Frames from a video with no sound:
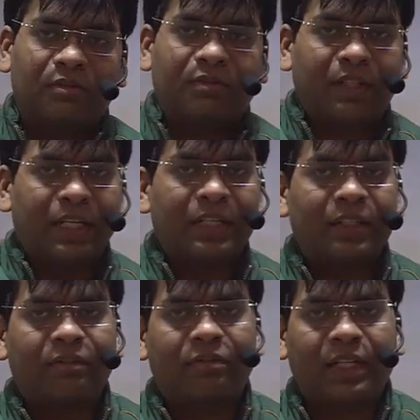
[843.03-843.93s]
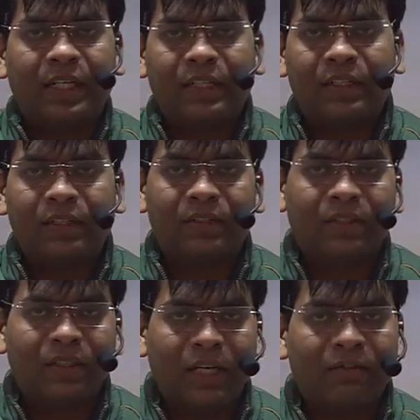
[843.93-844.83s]
friend,
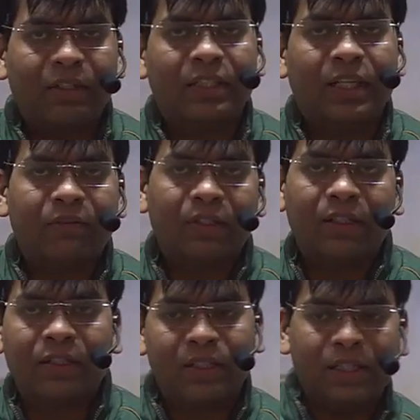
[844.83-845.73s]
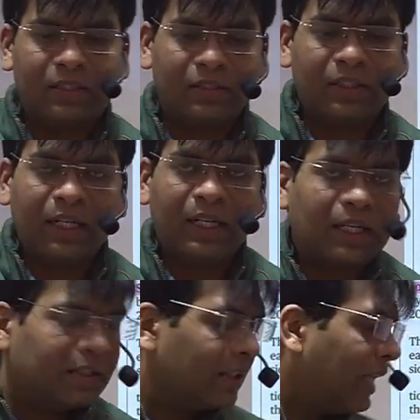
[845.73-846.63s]
rival, there is
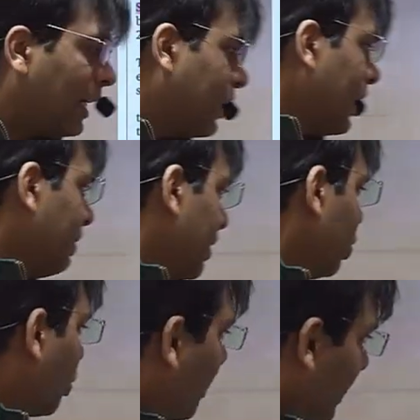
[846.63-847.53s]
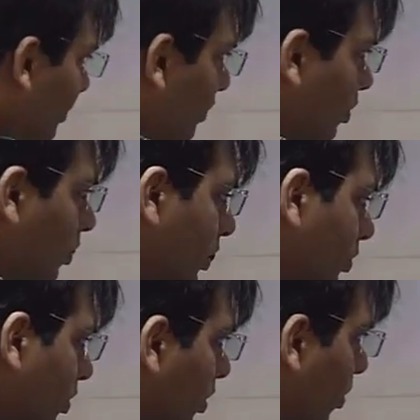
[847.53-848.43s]
that alignment took place. So you
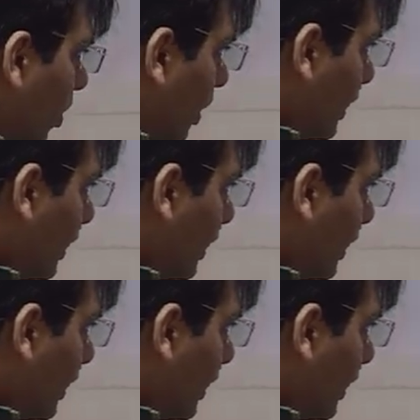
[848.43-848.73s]
should know all